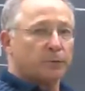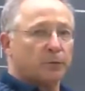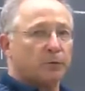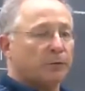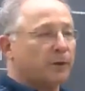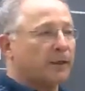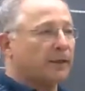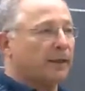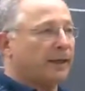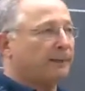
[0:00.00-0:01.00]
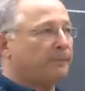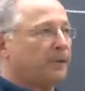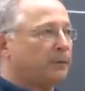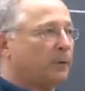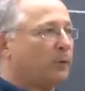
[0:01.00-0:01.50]
prove a claim
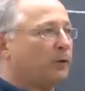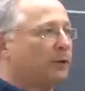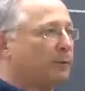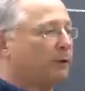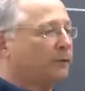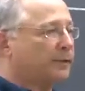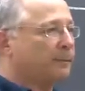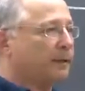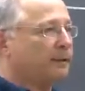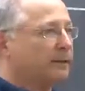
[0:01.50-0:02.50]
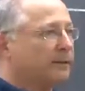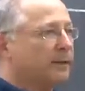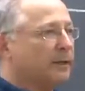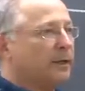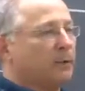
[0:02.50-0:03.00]
that we want about the semantics.
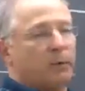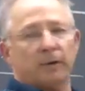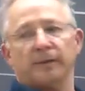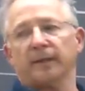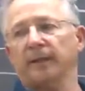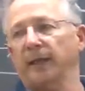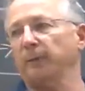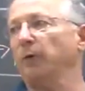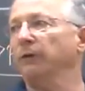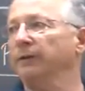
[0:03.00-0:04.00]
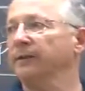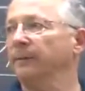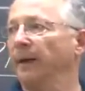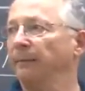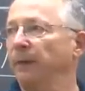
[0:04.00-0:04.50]
What is the claim we want
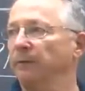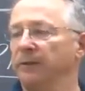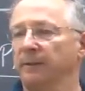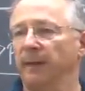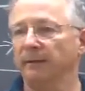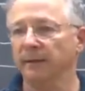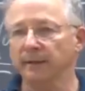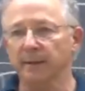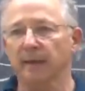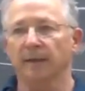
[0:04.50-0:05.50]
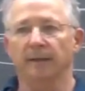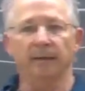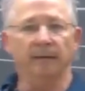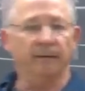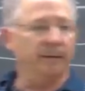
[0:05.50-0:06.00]
about the semantics?
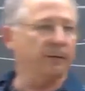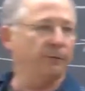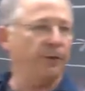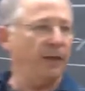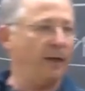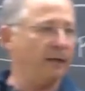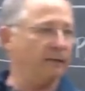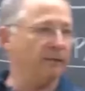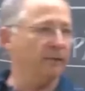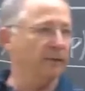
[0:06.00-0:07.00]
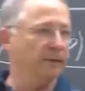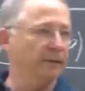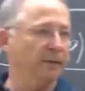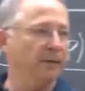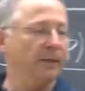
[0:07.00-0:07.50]
That this v hat
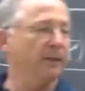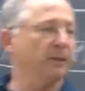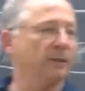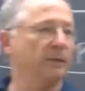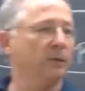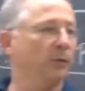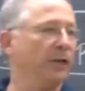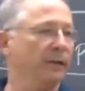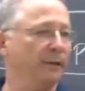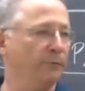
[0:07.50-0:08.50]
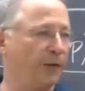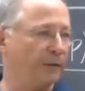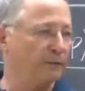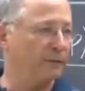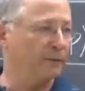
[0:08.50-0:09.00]
is uniquely
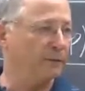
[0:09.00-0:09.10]
defined.